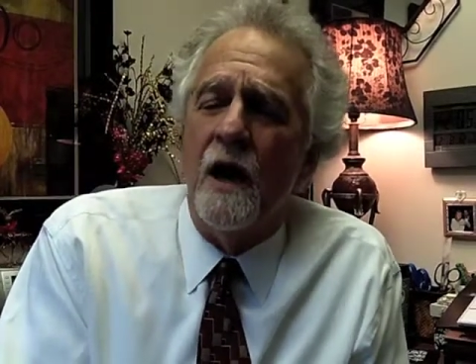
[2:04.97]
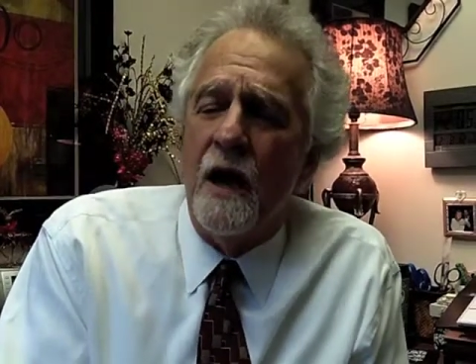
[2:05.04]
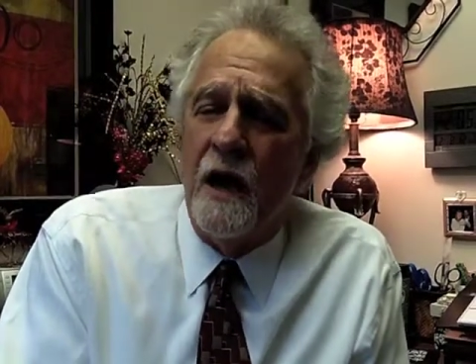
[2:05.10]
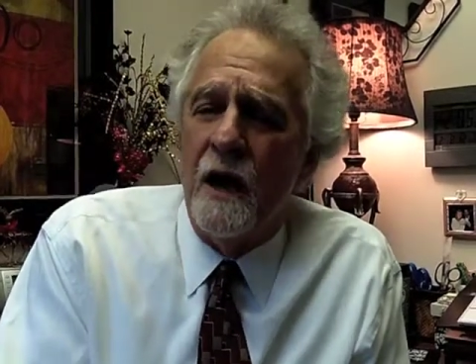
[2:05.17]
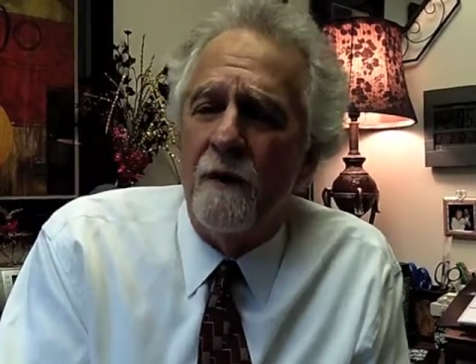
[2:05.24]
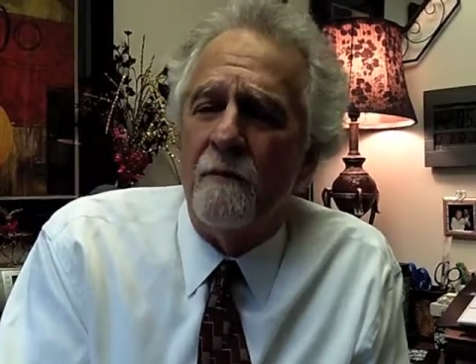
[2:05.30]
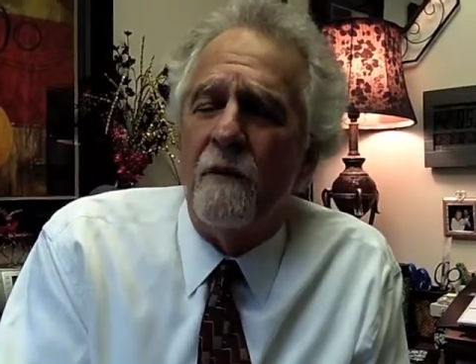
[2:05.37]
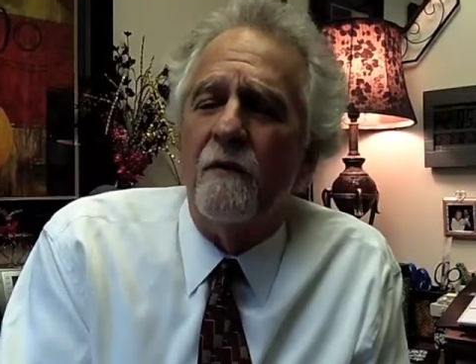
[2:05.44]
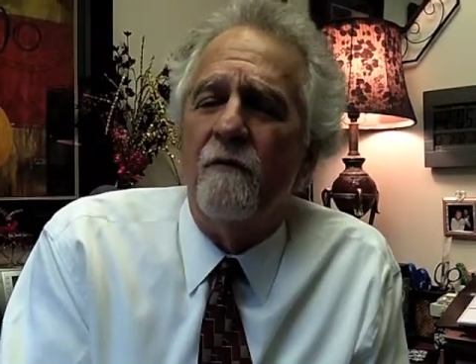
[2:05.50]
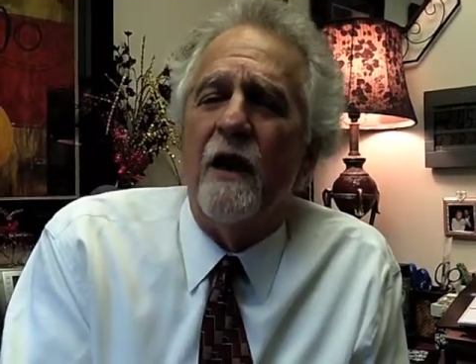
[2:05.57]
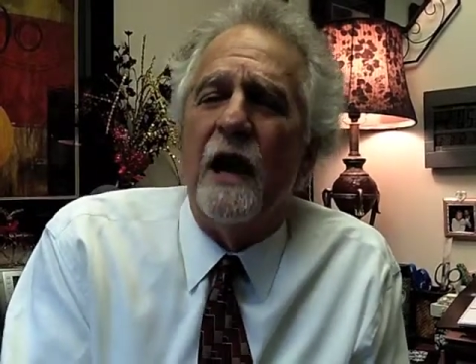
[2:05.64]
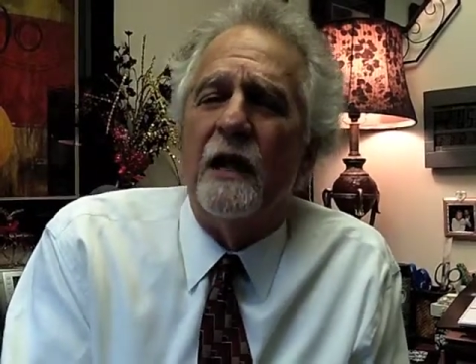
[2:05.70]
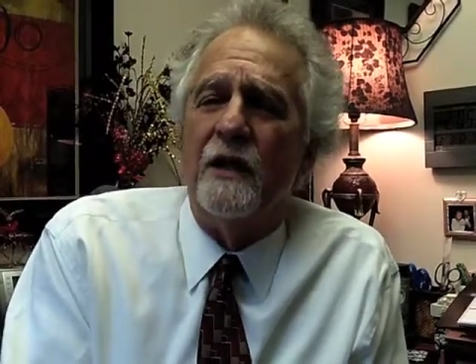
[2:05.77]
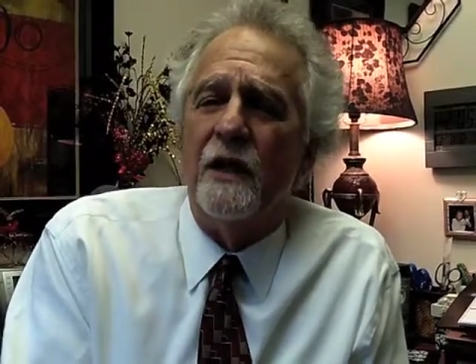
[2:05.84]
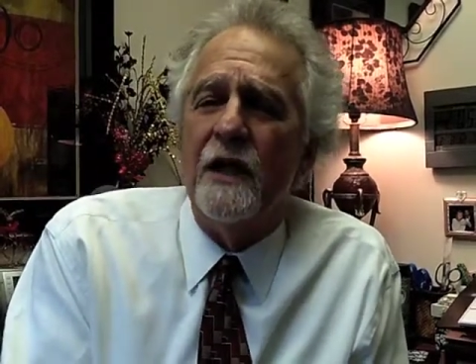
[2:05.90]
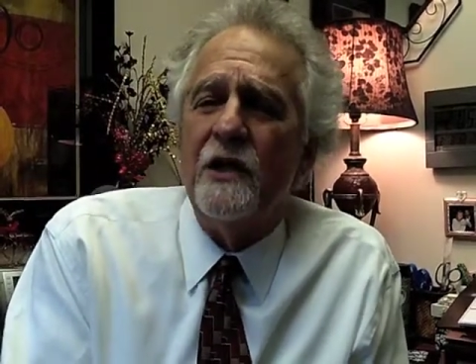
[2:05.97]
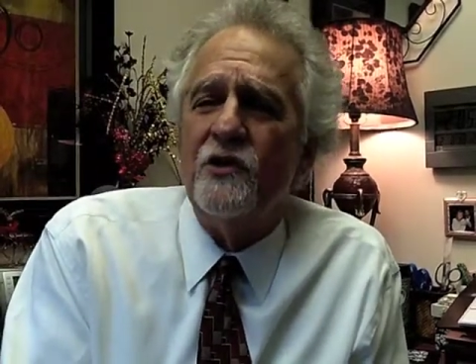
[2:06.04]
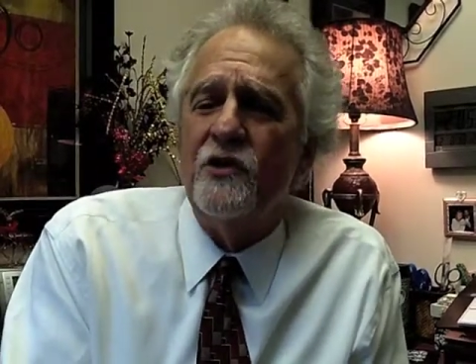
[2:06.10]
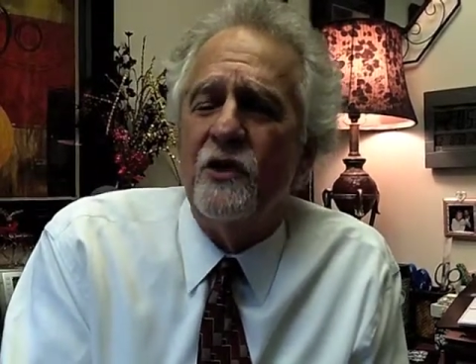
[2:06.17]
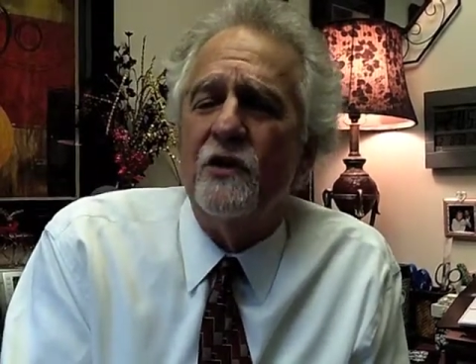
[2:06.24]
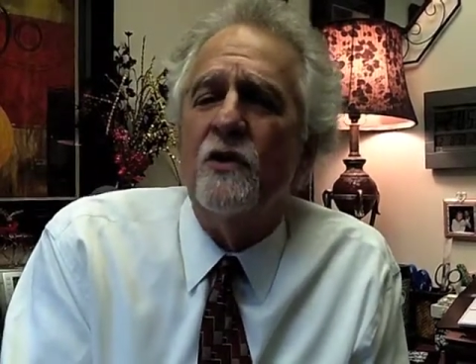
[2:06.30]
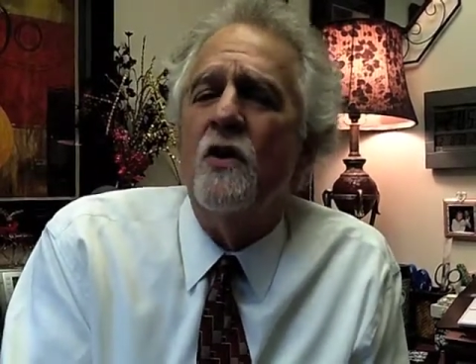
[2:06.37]

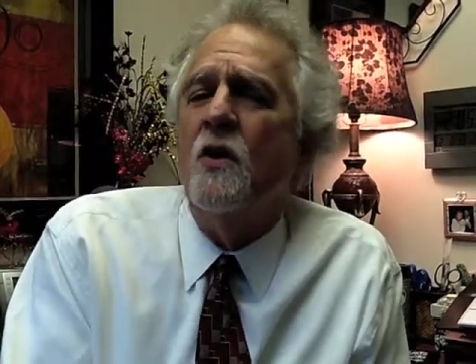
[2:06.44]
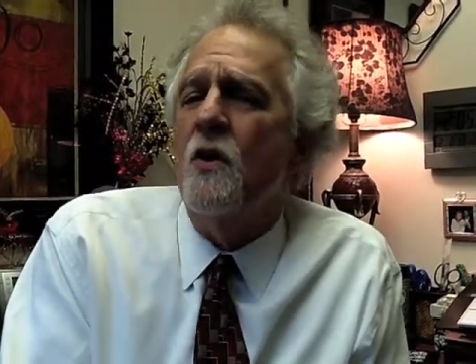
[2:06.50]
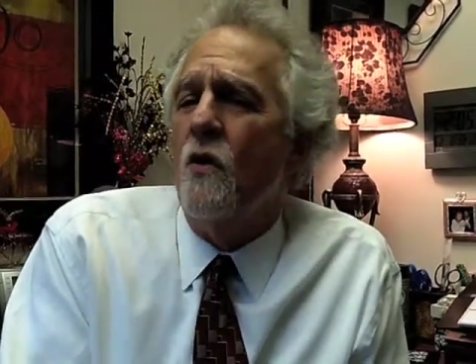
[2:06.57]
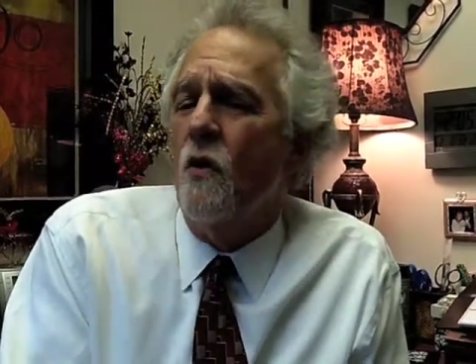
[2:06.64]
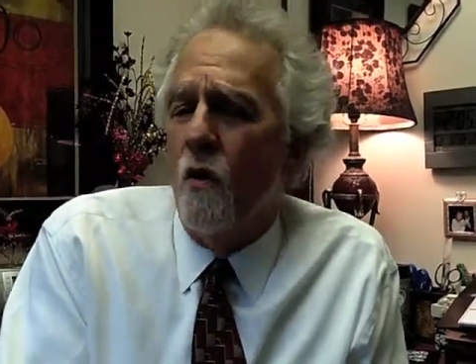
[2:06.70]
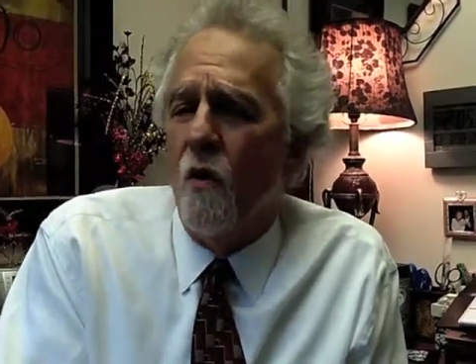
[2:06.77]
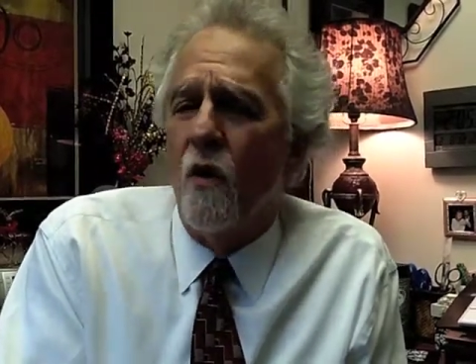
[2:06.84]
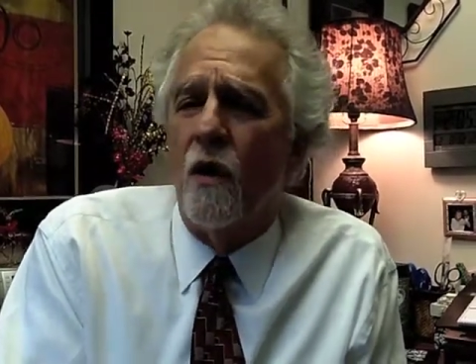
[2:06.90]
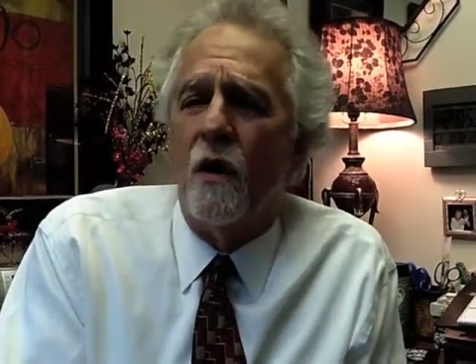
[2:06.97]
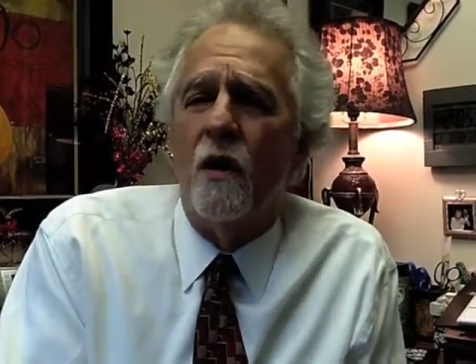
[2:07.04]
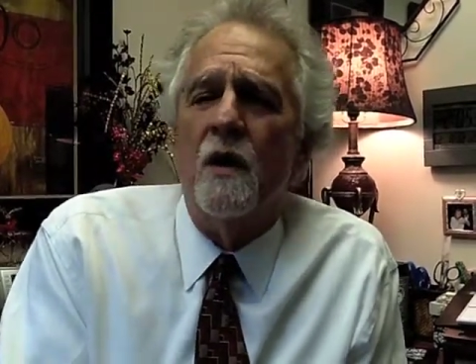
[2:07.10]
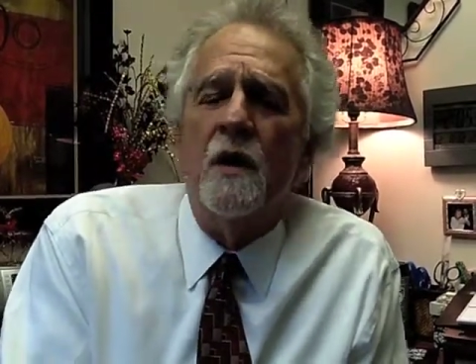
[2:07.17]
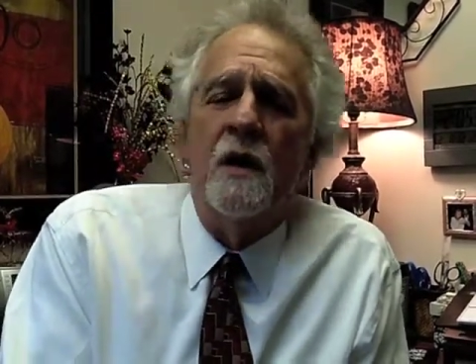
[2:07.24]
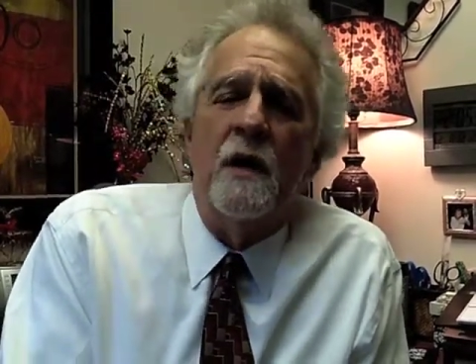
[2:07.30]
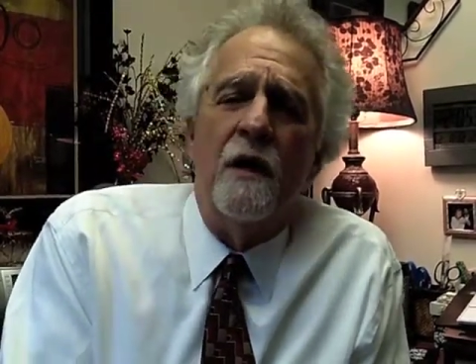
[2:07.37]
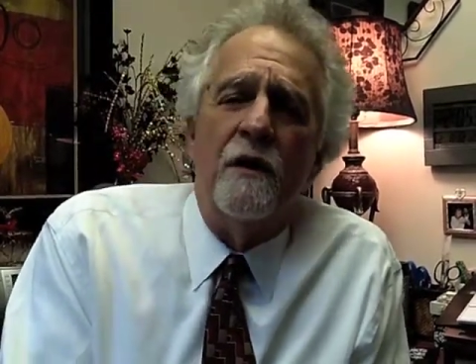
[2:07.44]
violation or